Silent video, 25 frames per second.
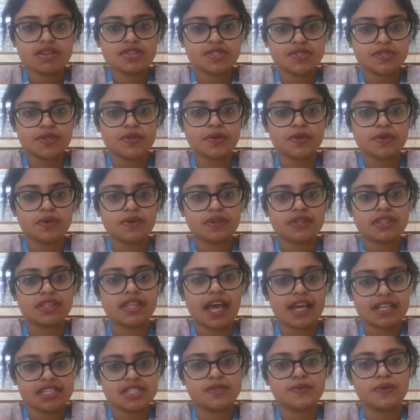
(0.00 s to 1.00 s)
So
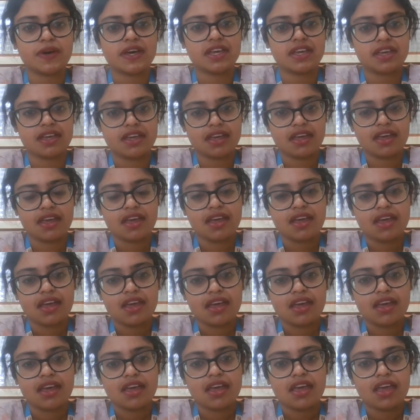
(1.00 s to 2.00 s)
that's why,
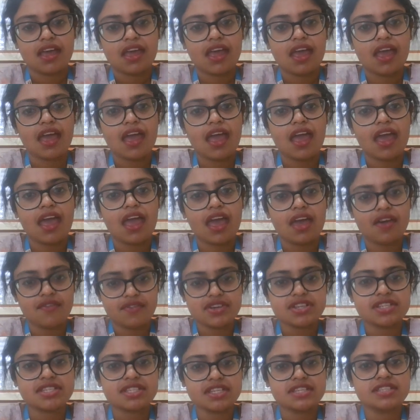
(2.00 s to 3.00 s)

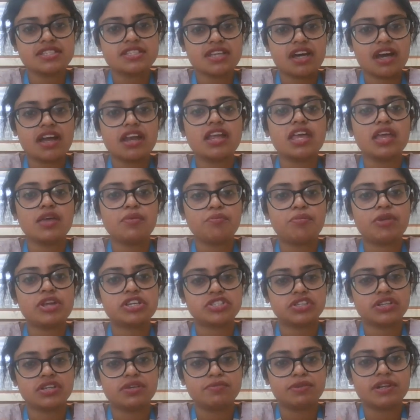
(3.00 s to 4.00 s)
ever since our
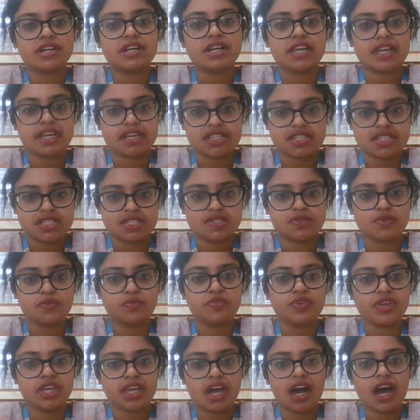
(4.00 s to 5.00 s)
impressionable days,
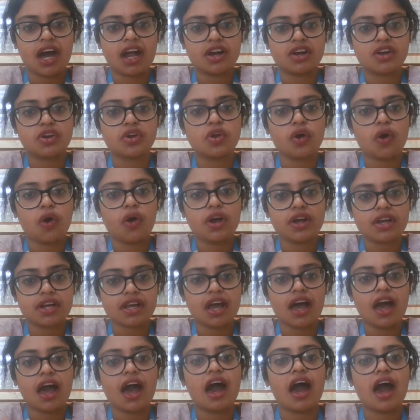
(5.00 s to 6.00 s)
we are taught
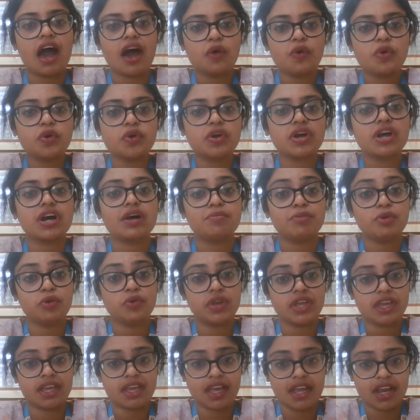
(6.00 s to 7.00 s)
how to
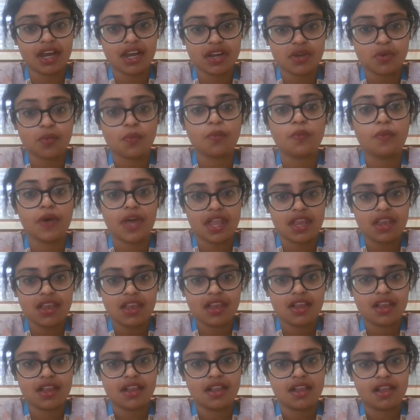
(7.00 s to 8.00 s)
communicate well,
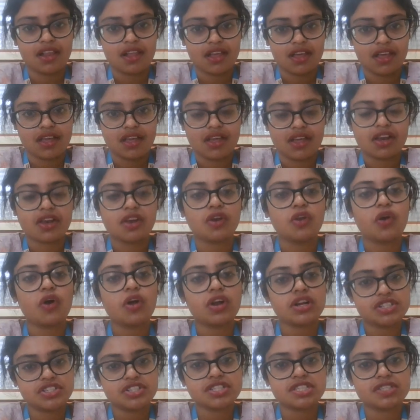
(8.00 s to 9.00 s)

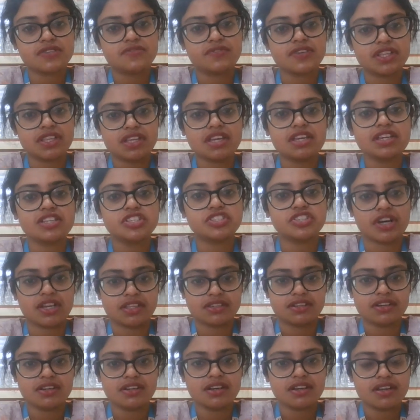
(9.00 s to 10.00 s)
not just with each
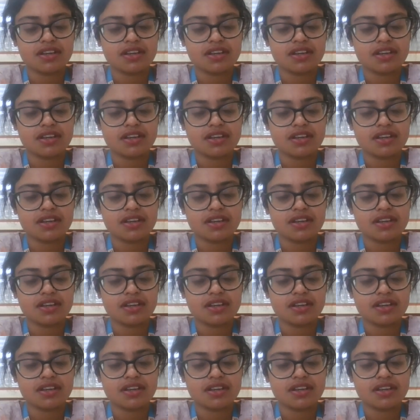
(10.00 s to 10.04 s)
other,